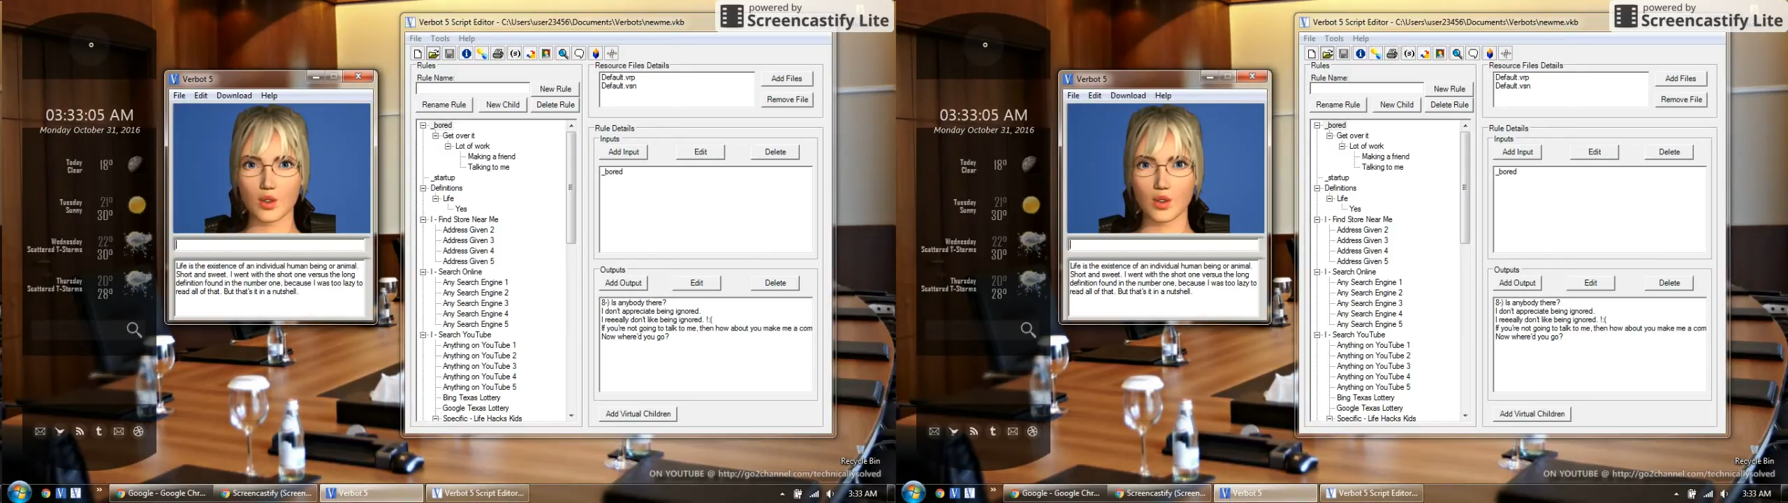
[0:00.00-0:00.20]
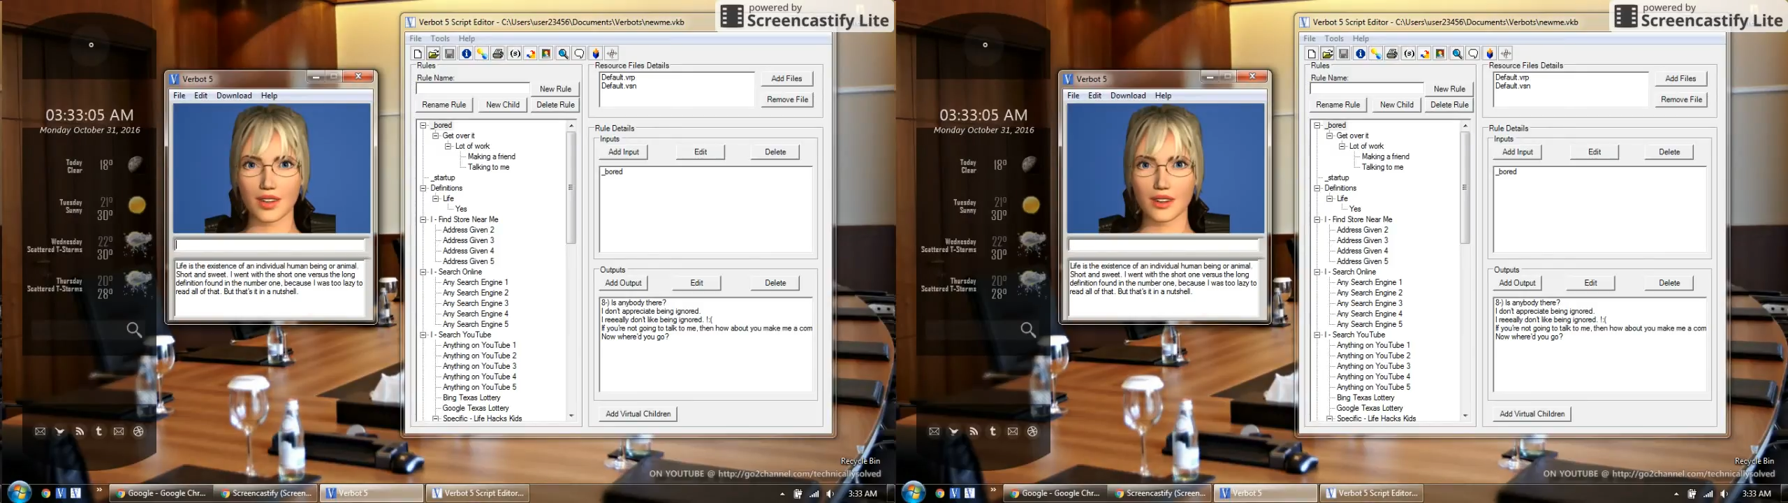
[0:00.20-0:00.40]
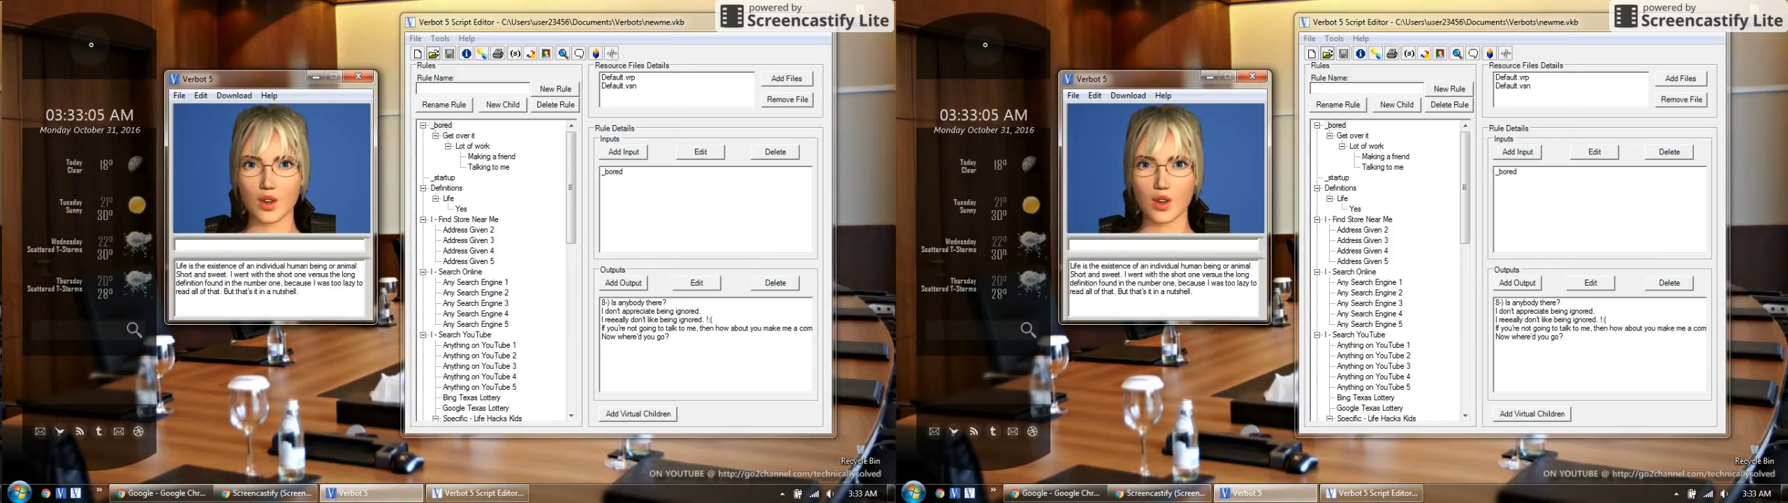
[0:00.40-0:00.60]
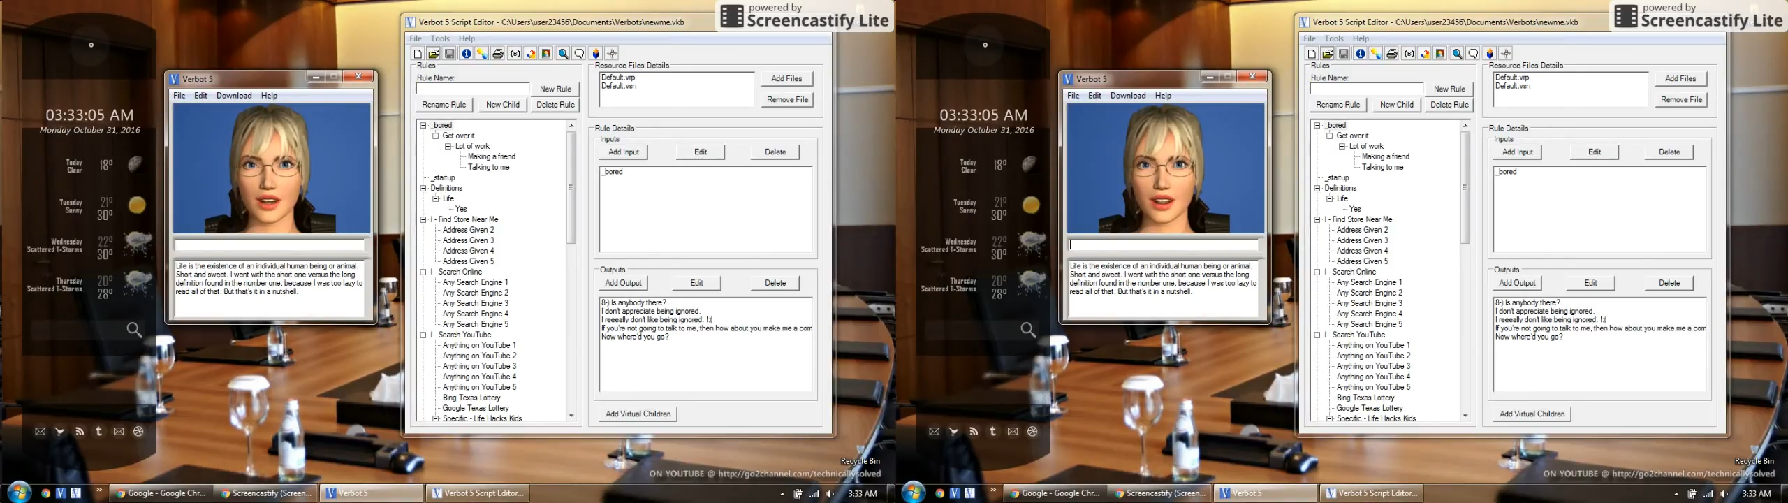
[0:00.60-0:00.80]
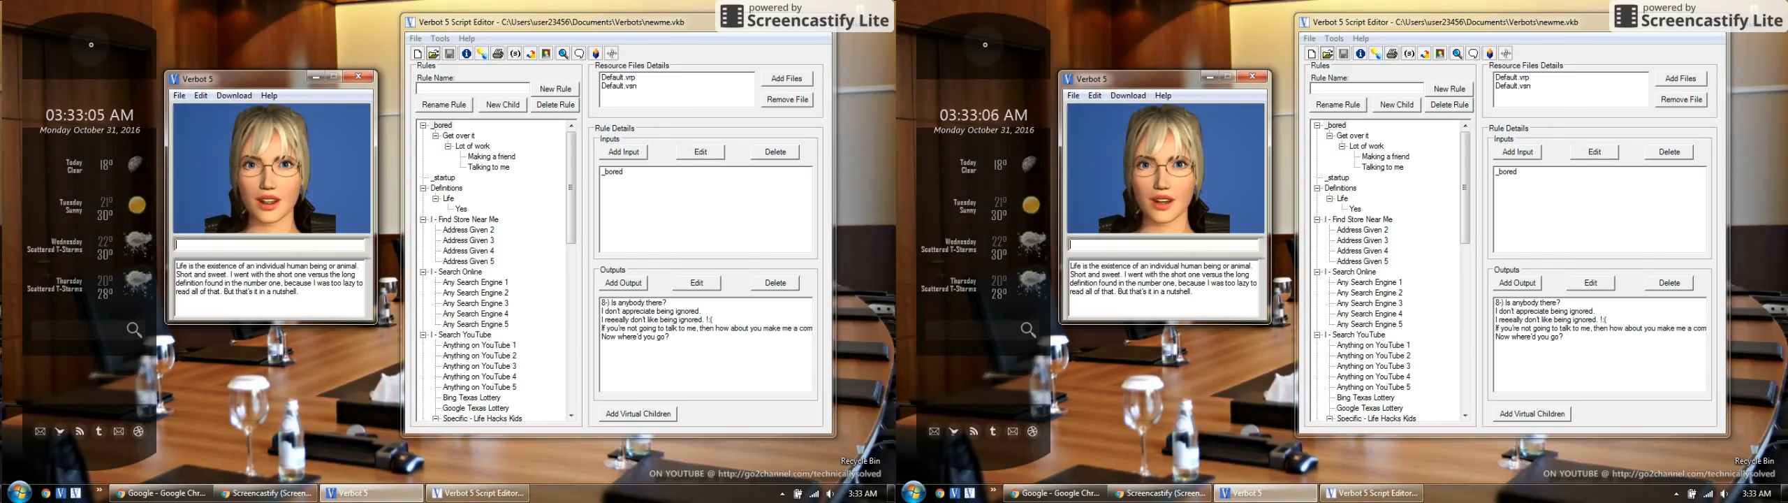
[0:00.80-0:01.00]
to read
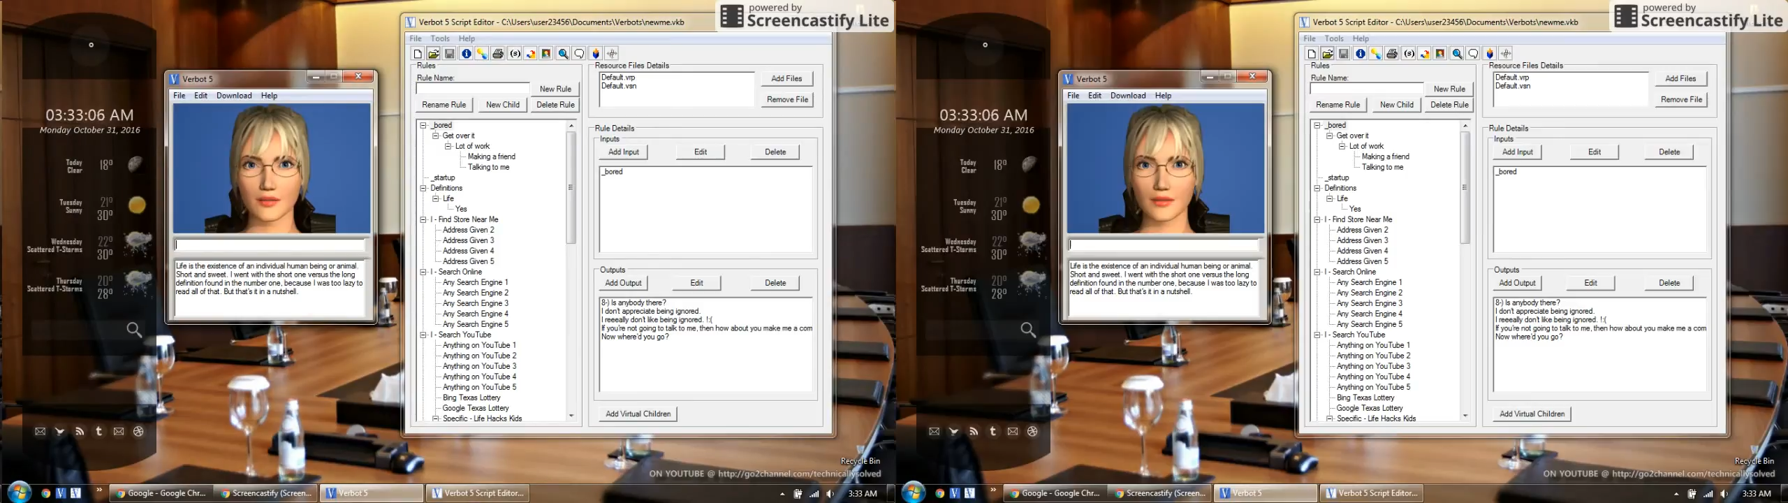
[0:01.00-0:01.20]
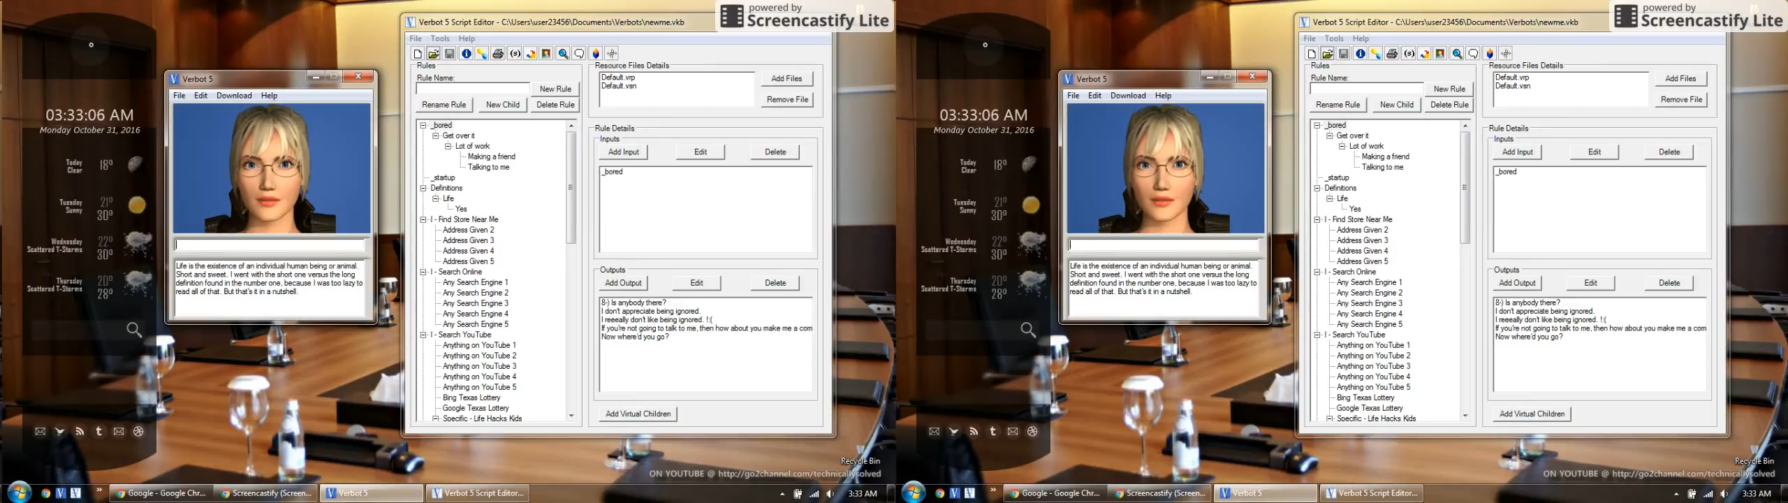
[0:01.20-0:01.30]
all of that.